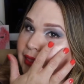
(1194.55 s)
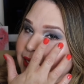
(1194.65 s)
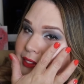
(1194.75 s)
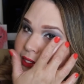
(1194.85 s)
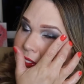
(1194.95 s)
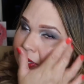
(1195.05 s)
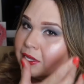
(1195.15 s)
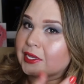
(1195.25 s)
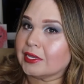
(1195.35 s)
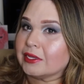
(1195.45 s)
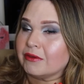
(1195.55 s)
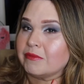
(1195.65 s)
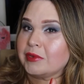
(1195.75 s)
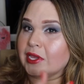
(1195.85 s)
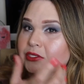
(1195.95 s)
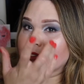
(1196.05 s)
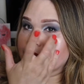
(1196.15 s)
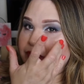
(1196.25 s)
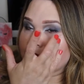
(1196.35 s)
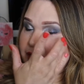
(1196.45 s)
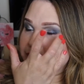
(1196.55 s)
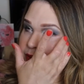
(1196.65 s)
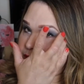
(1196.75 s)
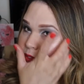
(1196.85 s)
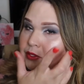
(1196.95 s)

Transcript: this is like giving me extra vibes.